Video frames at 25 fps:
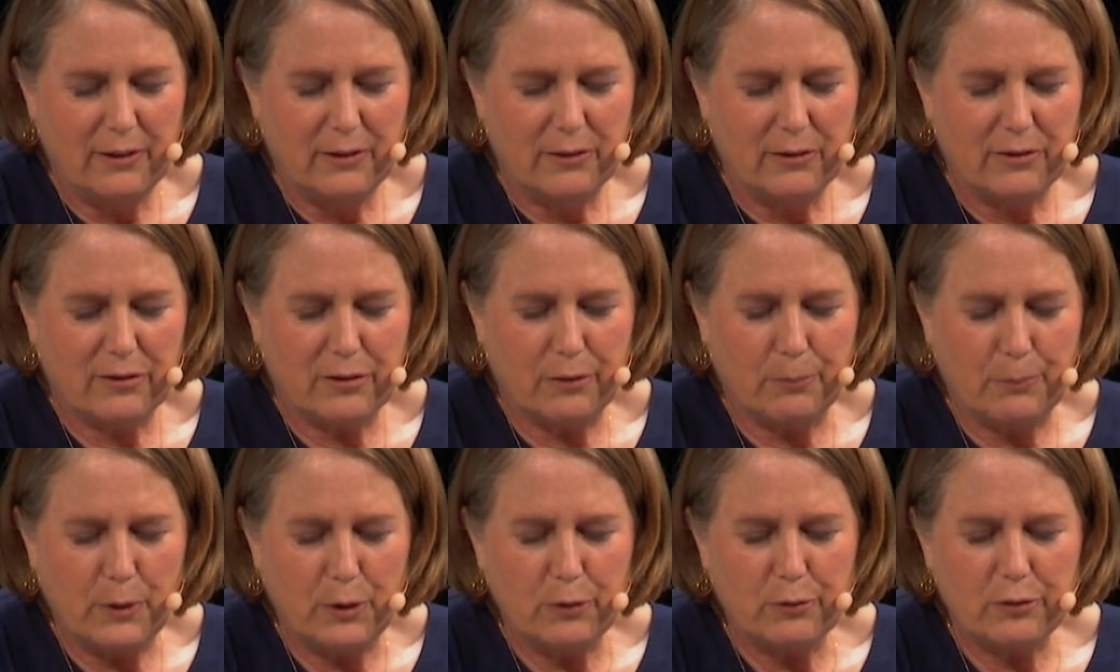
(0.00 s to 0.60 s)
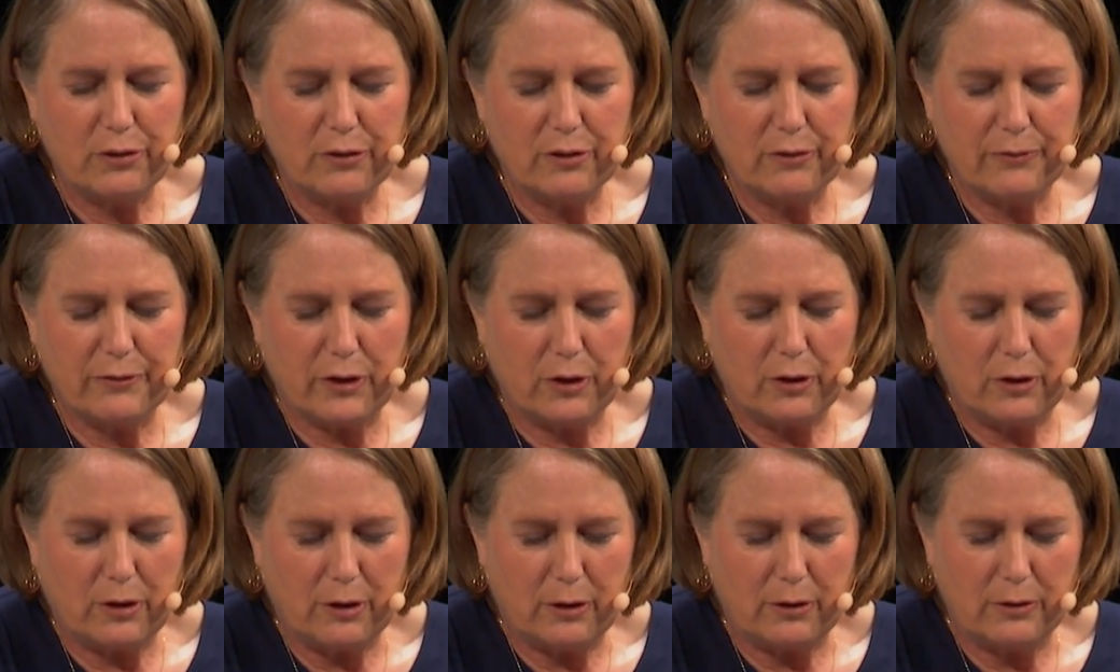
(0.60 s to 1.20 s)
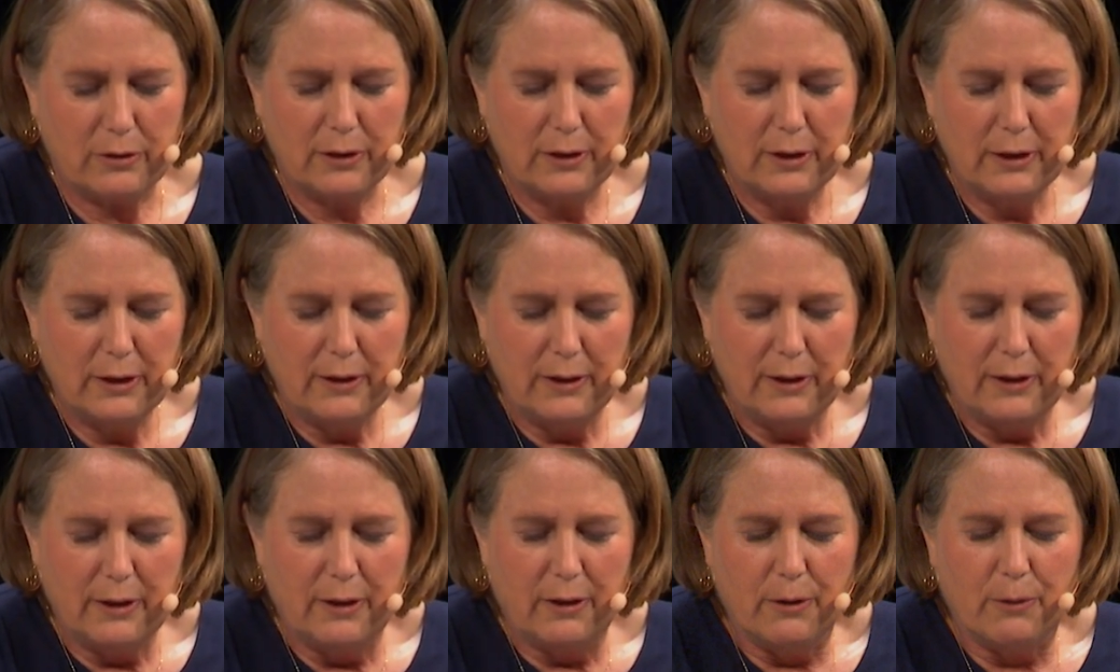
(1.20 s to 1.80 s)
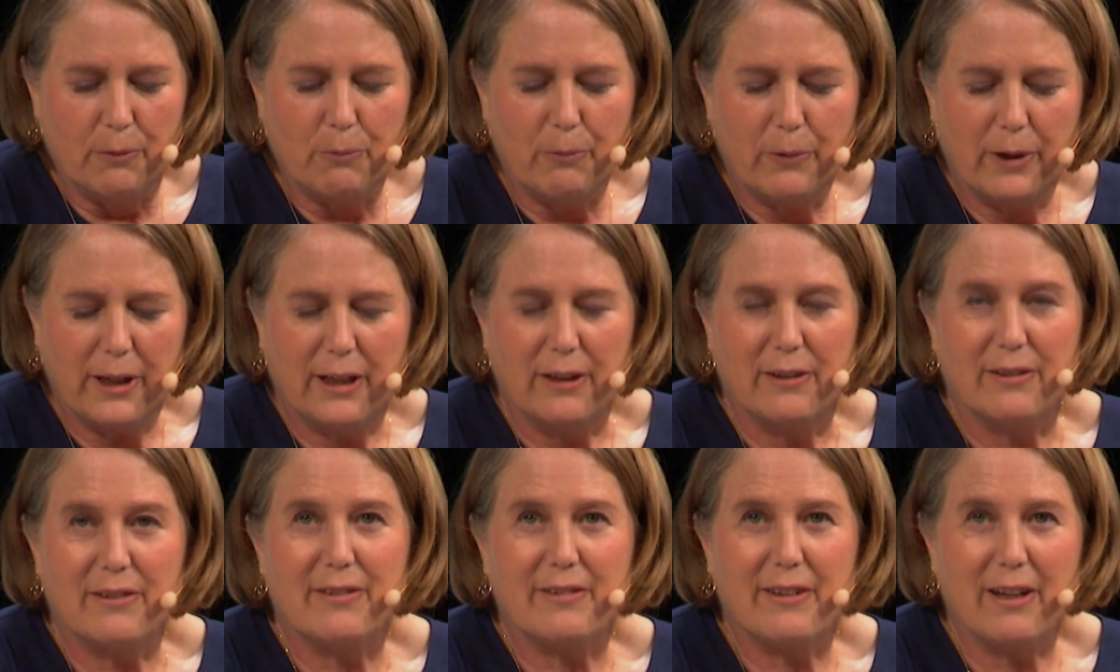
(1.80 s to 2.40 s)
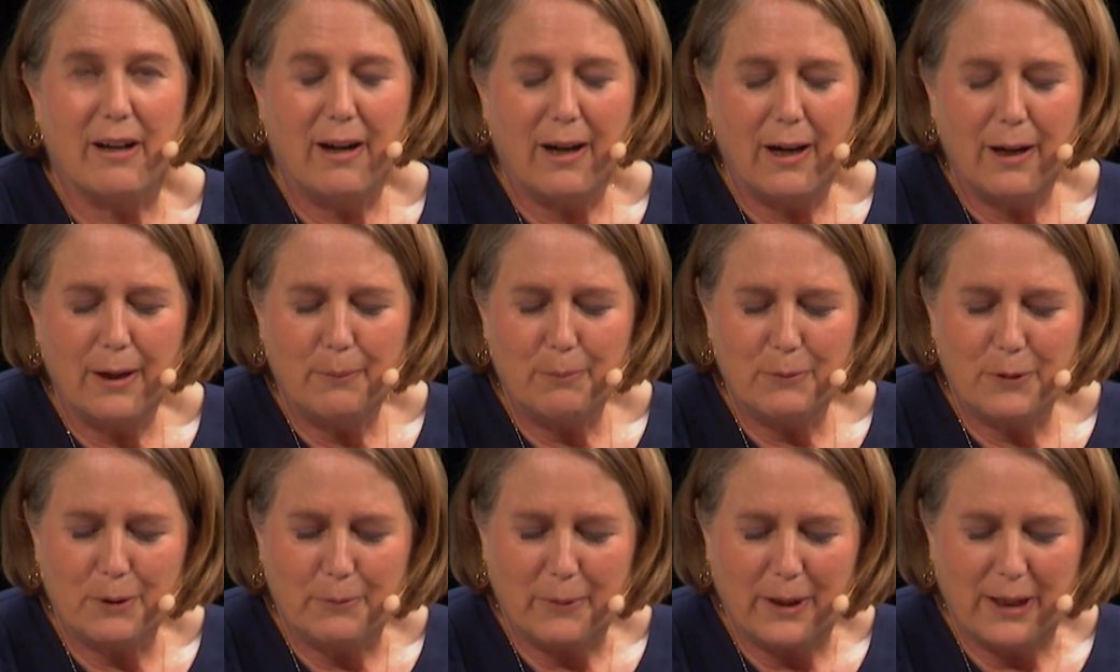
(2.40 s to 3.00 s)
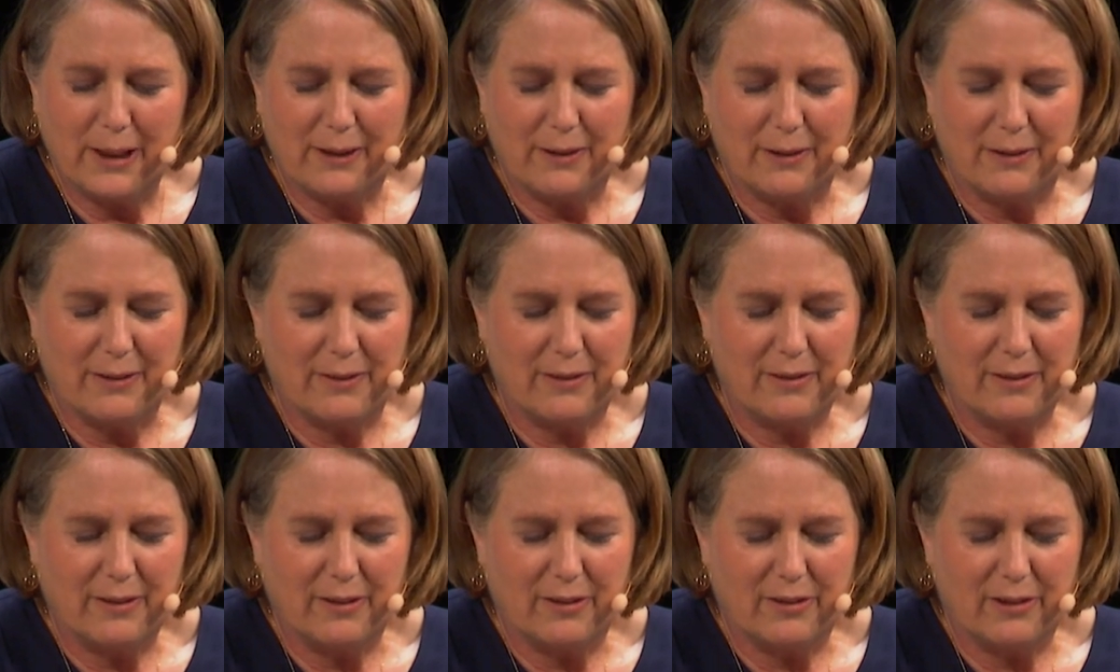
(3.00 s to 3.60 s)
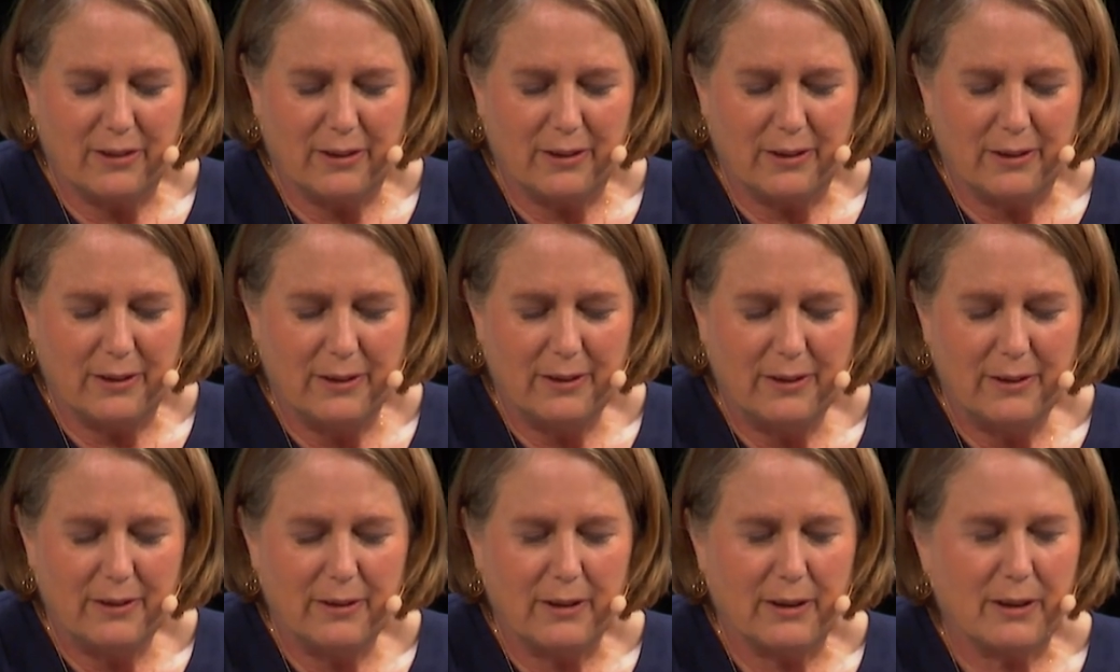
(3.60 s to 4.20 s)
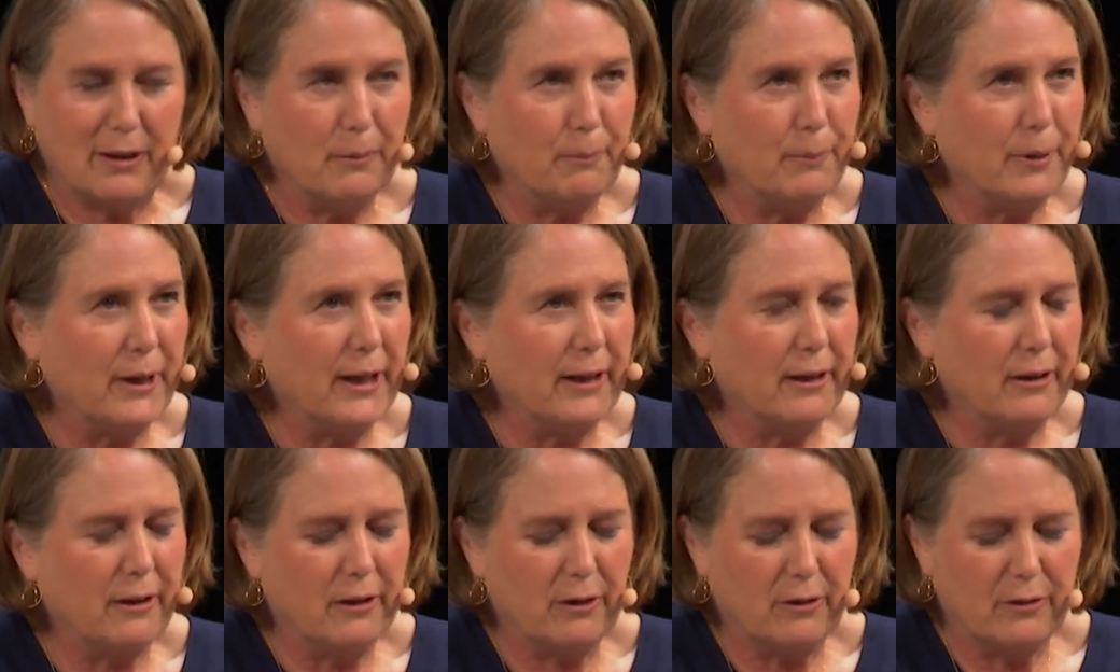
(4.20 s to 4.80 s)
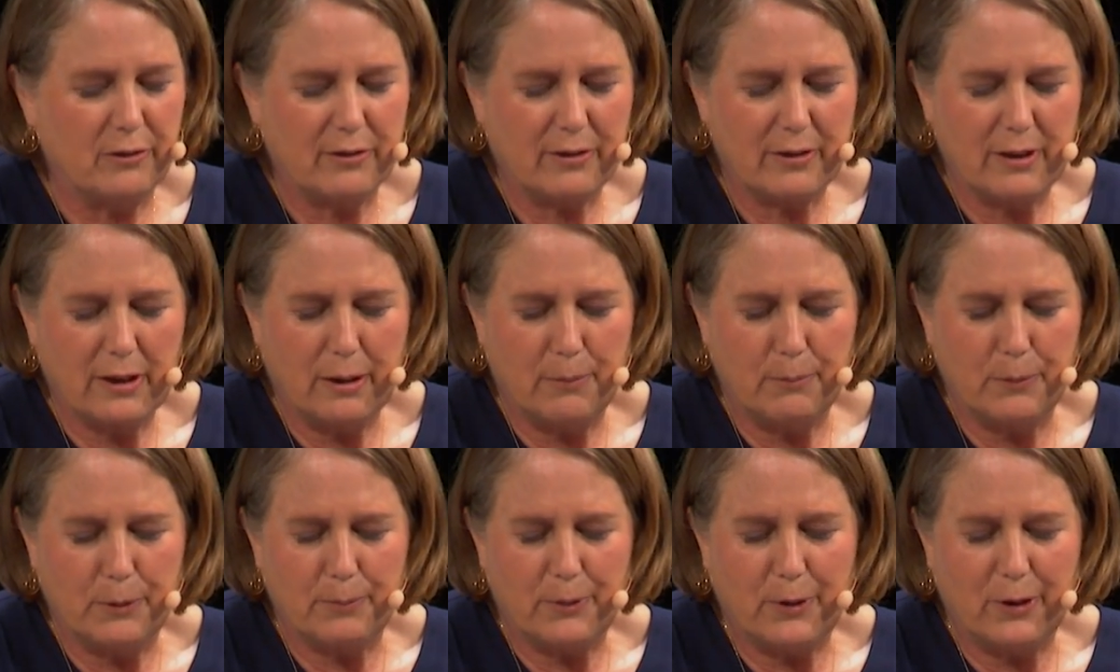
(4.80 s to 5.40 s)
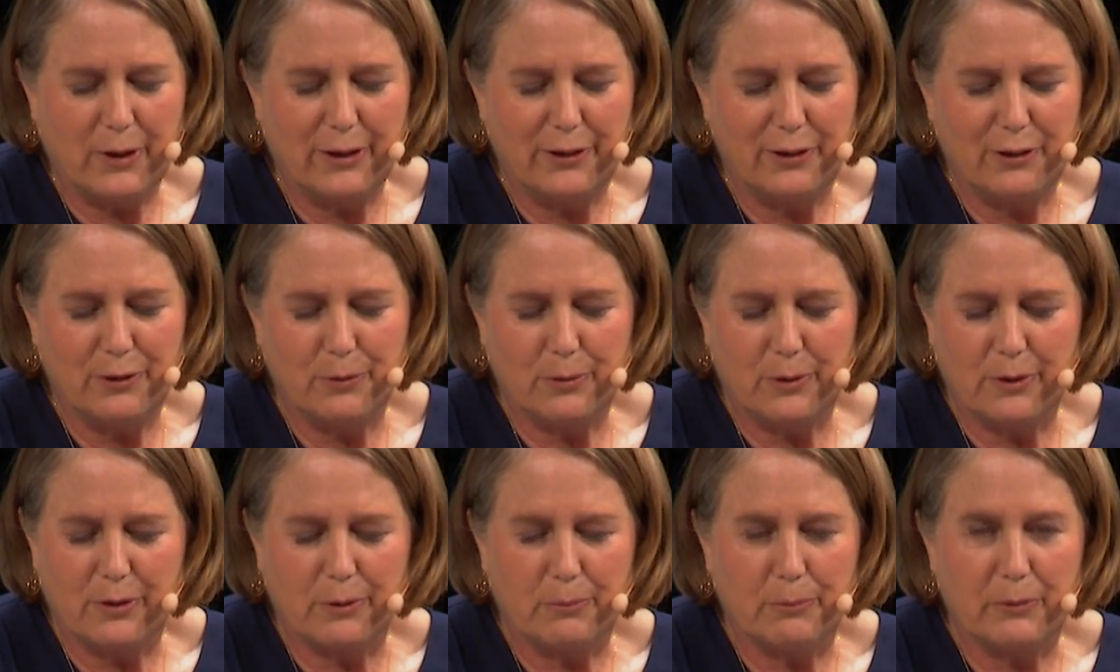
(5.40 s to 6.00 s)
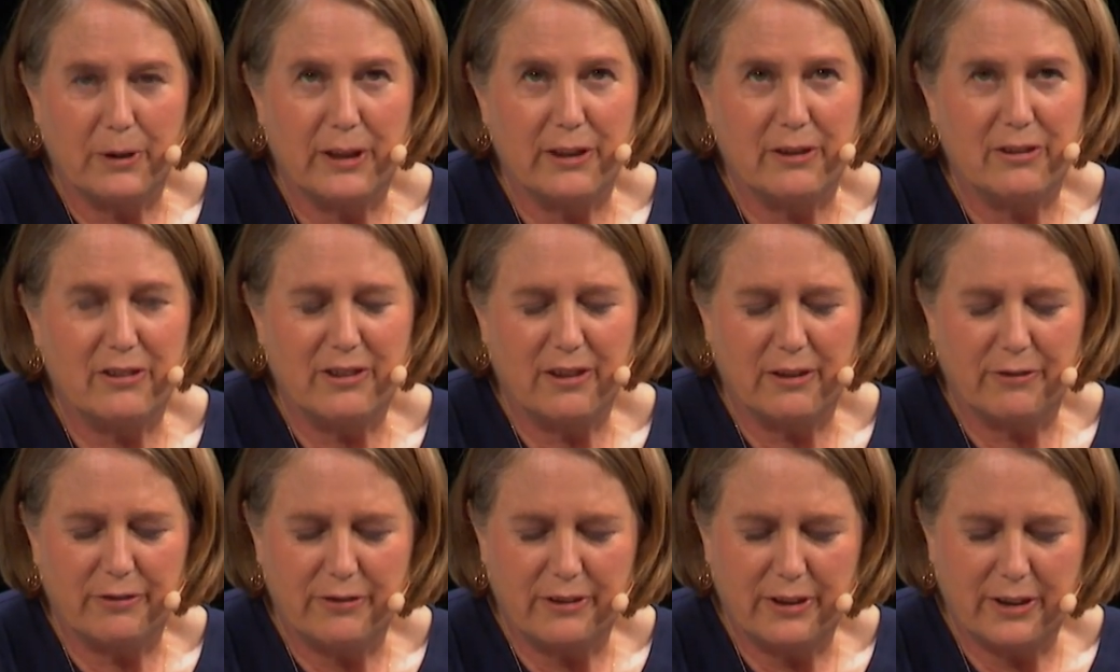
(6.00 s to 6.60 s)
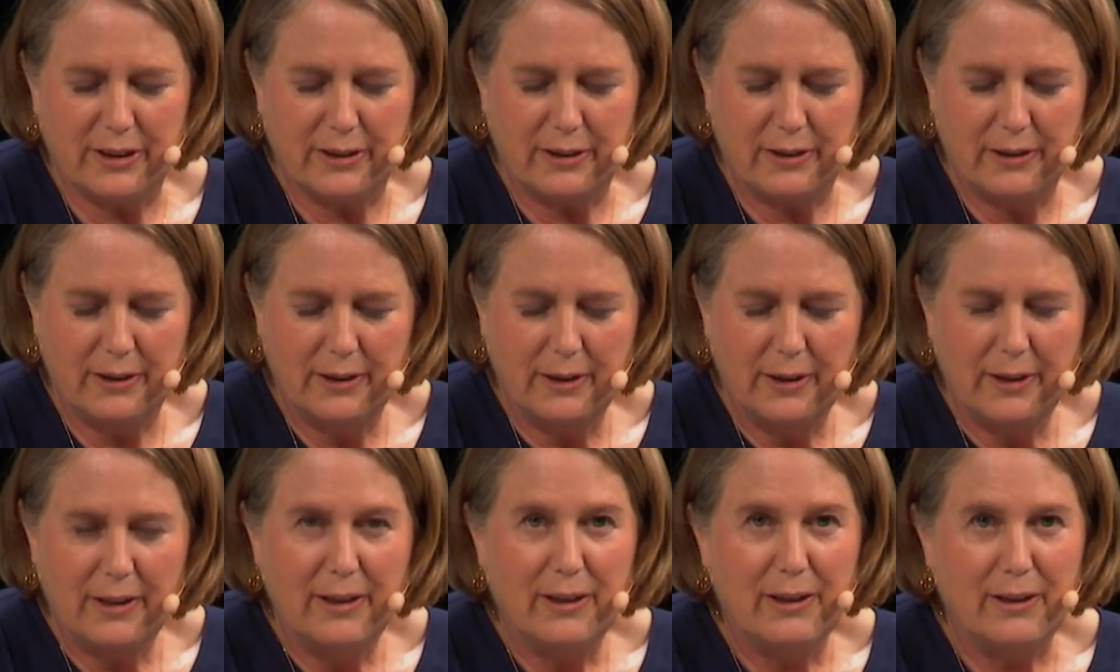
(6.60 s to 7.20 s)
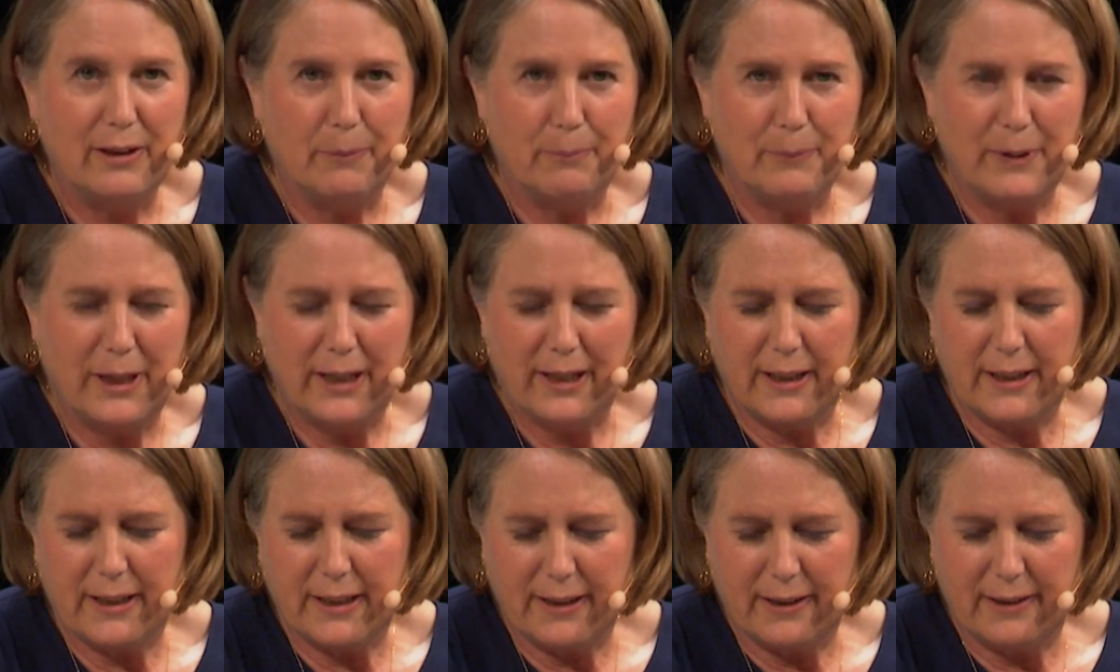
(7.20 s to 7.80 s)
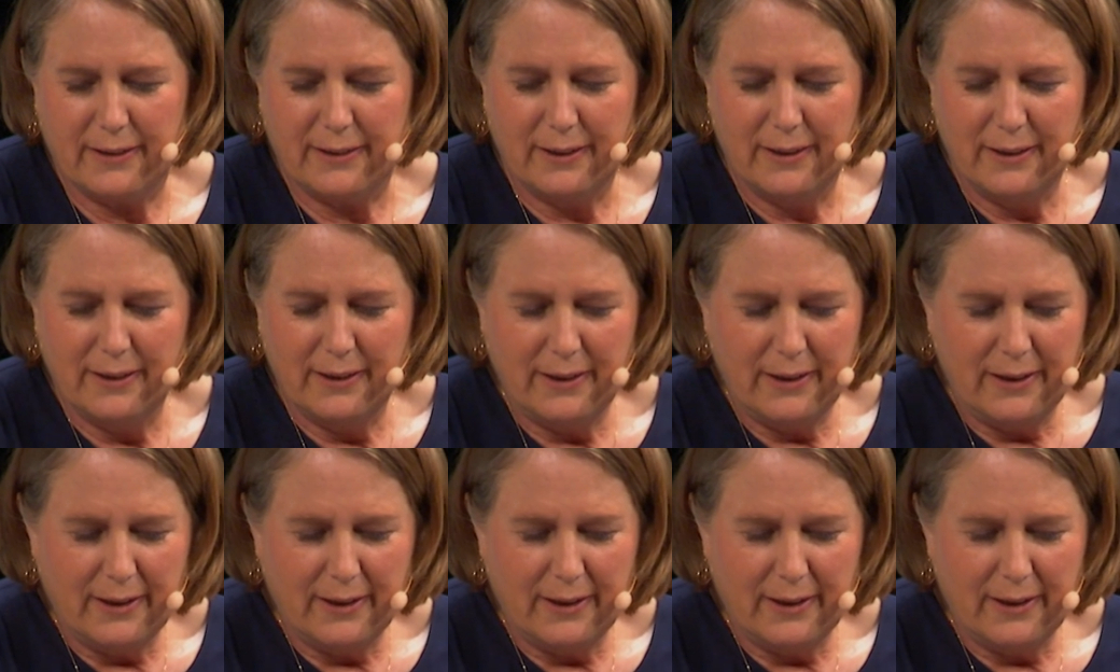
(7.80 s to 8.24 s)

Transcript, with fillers: So most of all, when it's time to make a decision, a competitor's come upon you or the wind shifted, you make it.